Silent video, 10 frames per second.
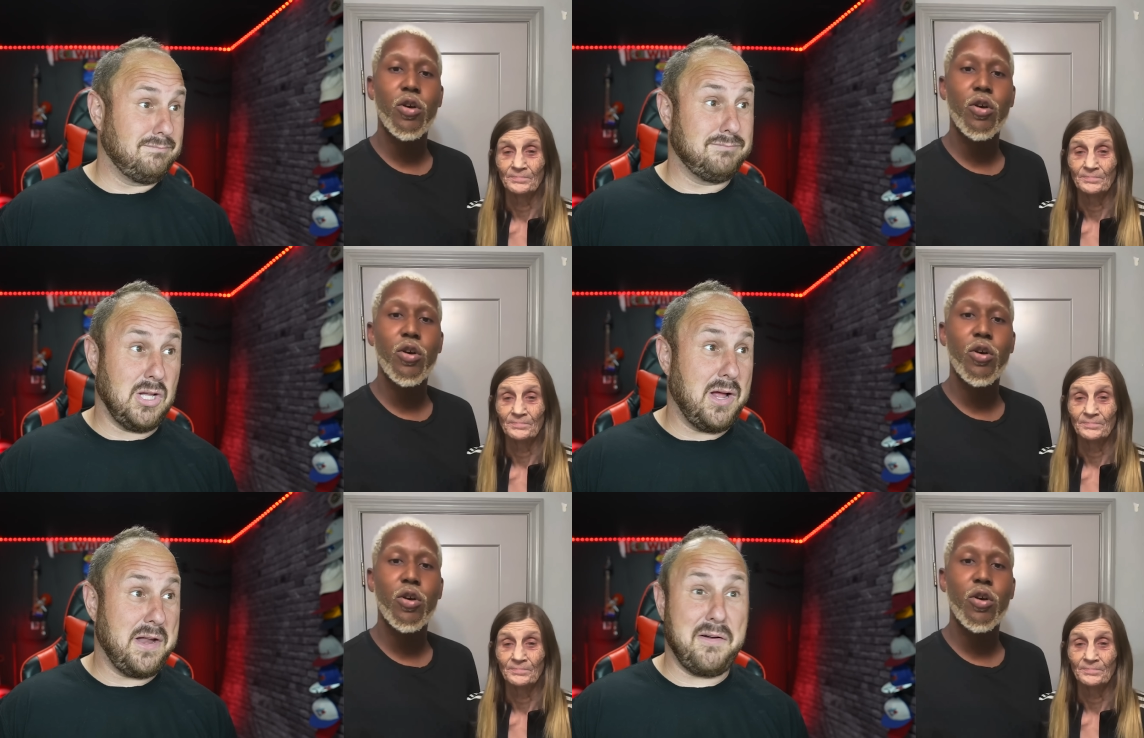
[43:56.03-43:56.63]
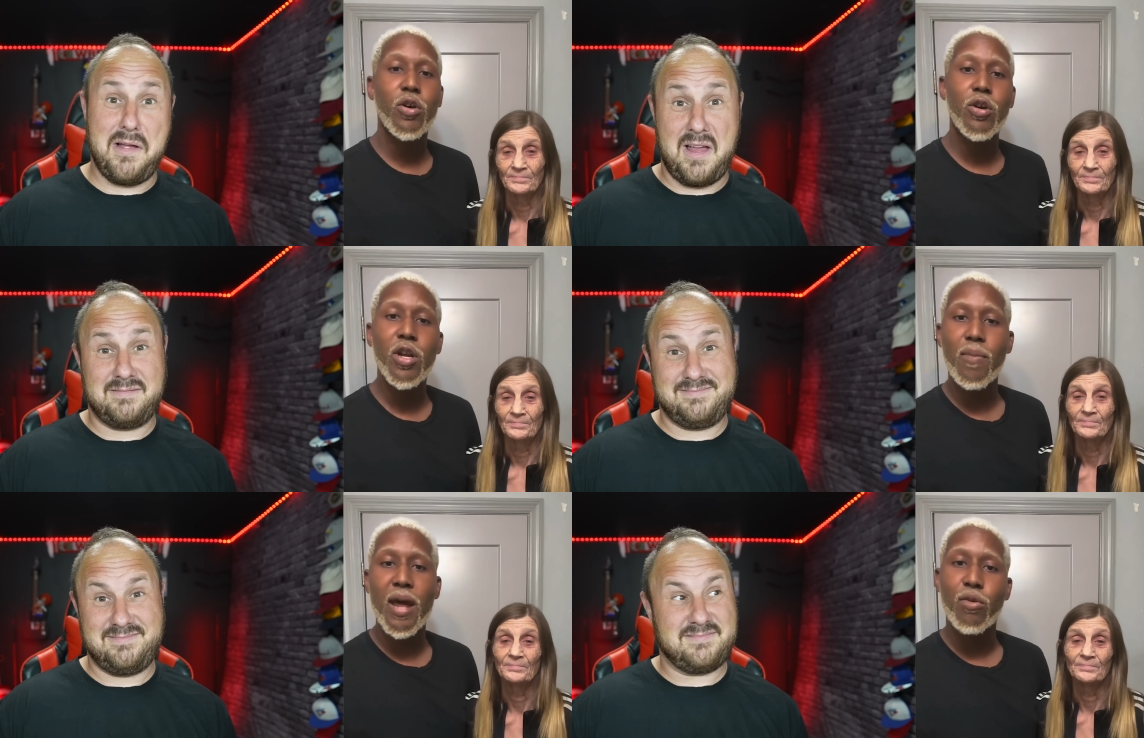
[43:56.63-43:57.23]
Speaker 1: Blonde hair dye.
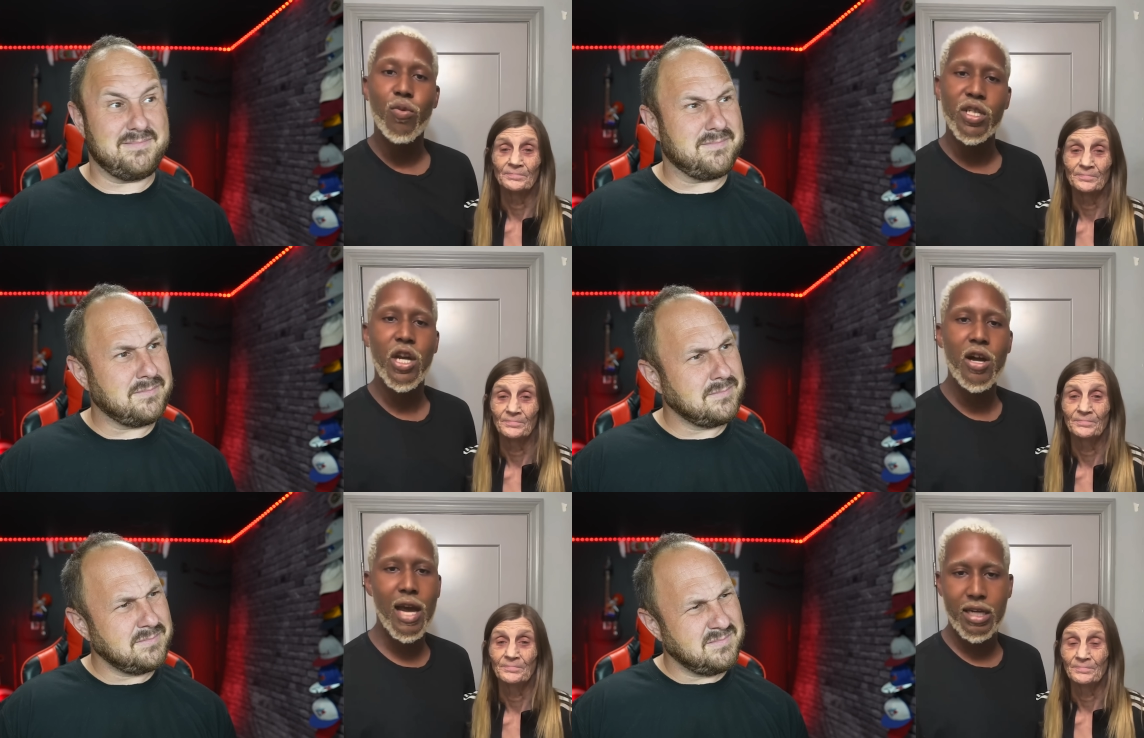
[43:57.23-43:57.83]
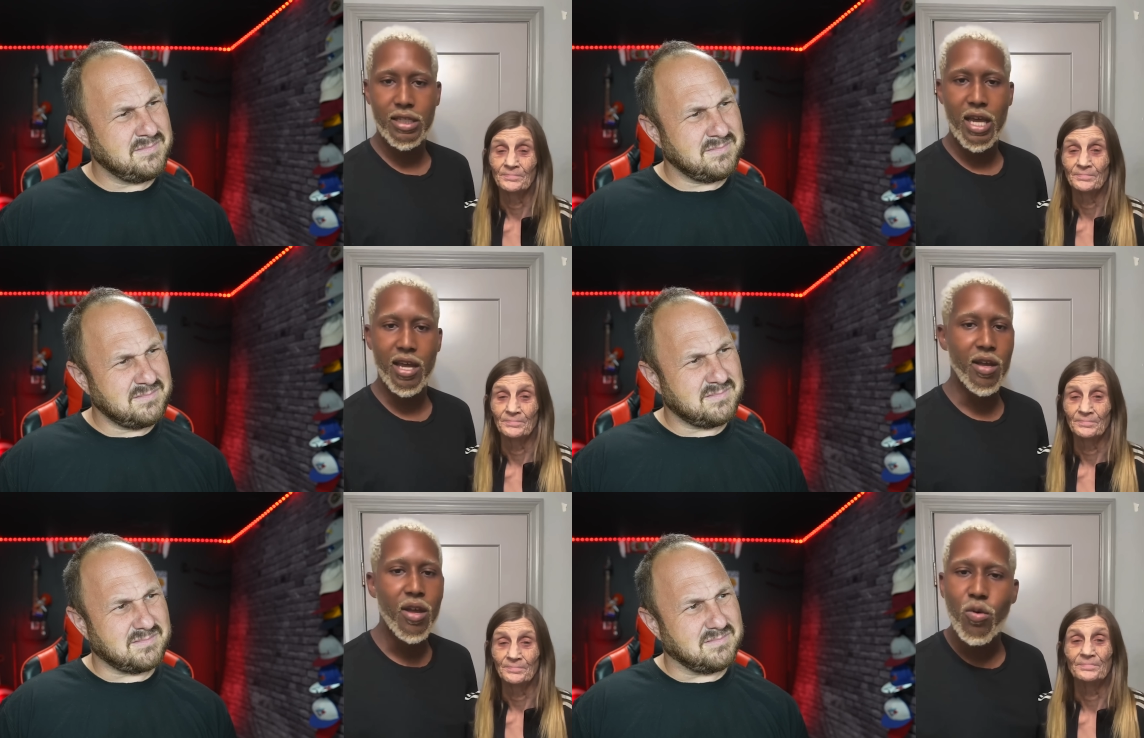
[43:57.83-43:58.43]
Speaker 2: So it don't matter what y'all got to
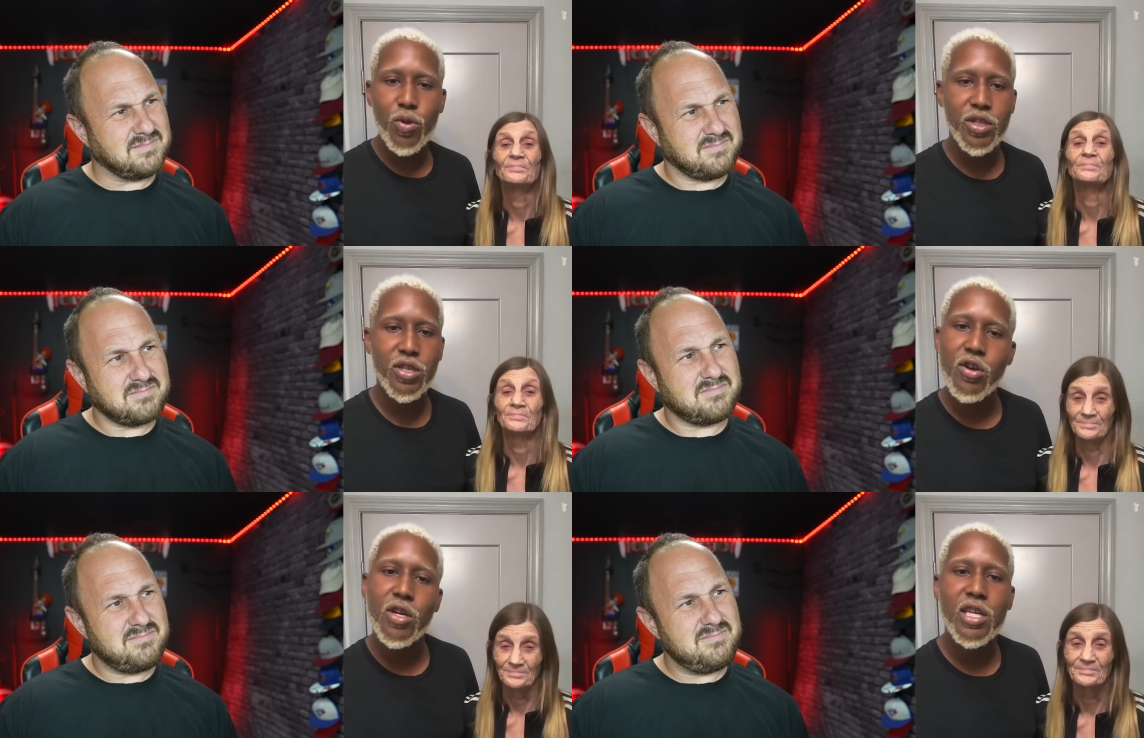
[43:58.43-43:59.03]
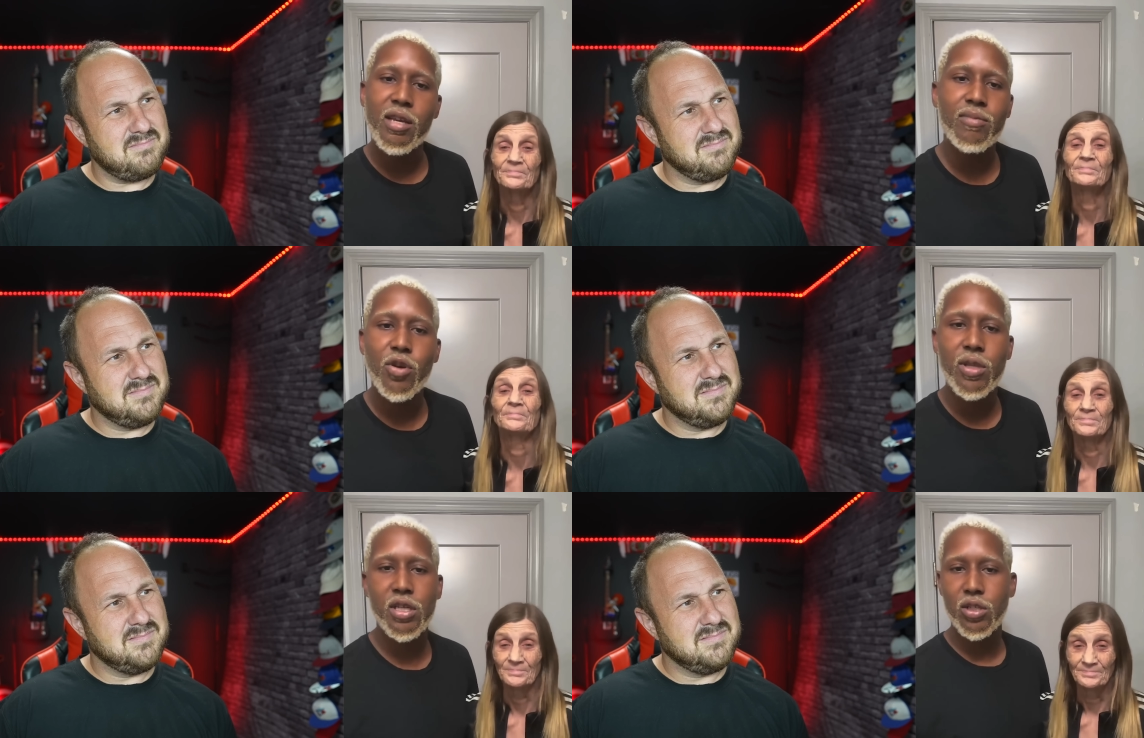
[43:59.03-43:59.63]
say. We're still going to
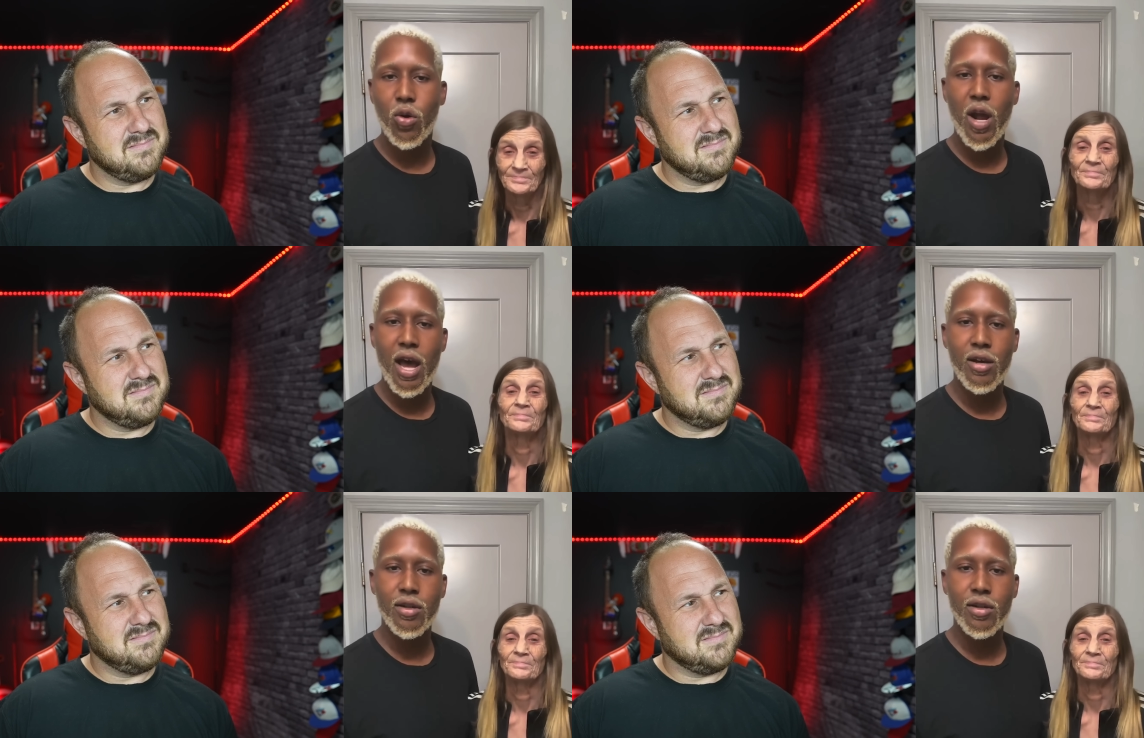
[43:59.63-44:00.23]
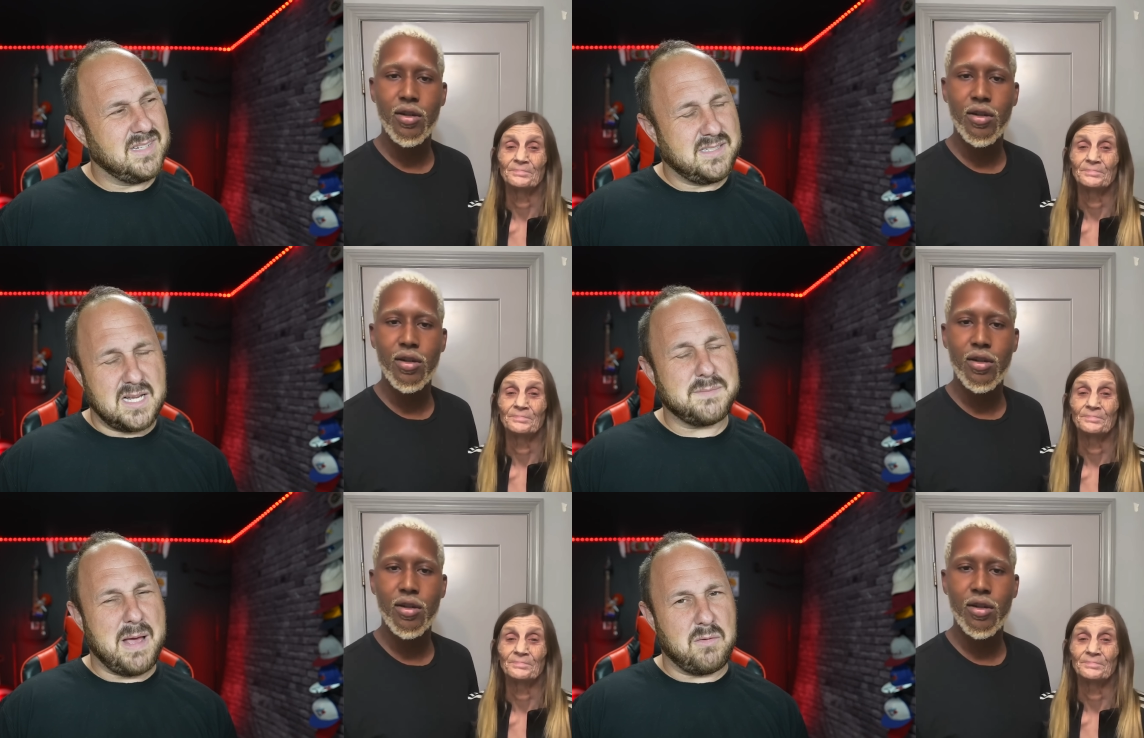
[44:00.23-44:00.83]
keep doing this sort out. It
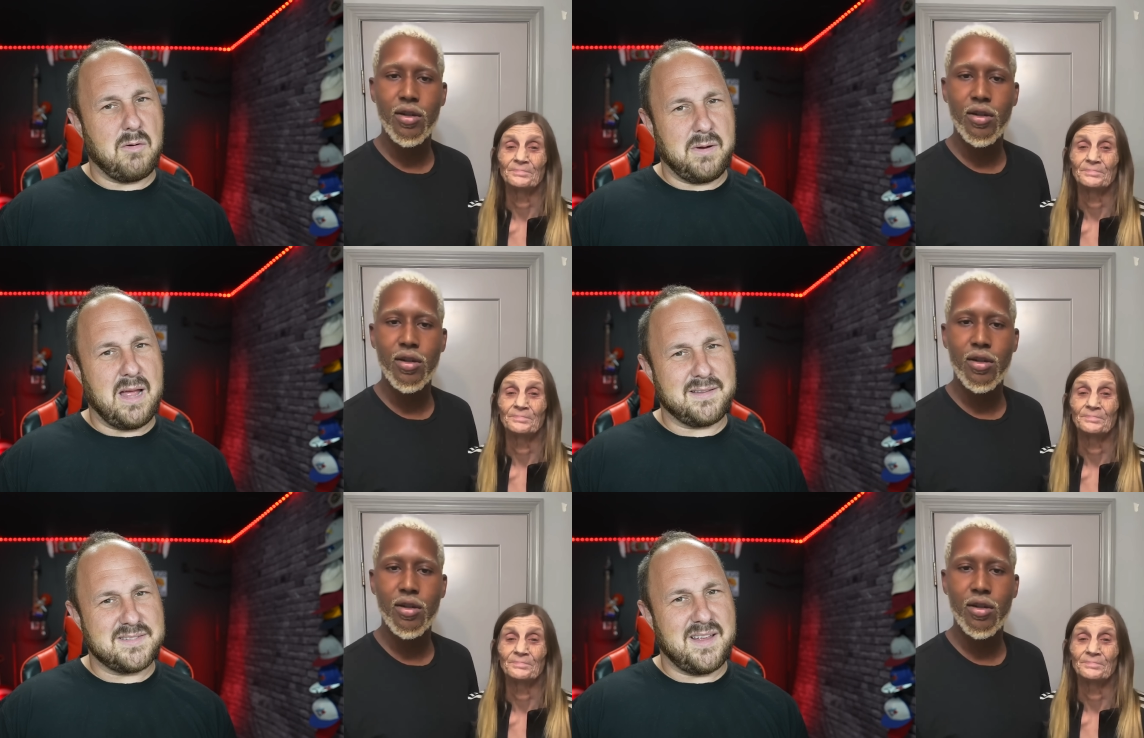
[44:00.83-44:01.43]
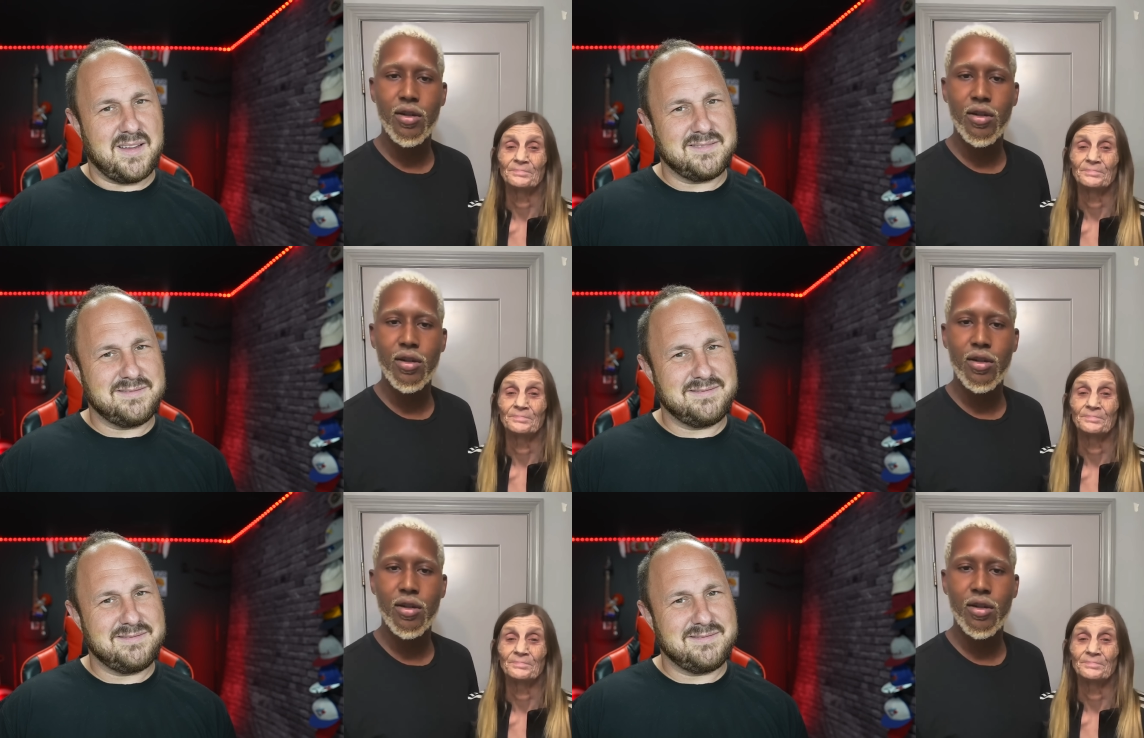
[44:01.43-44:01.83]
does matter what we got to say.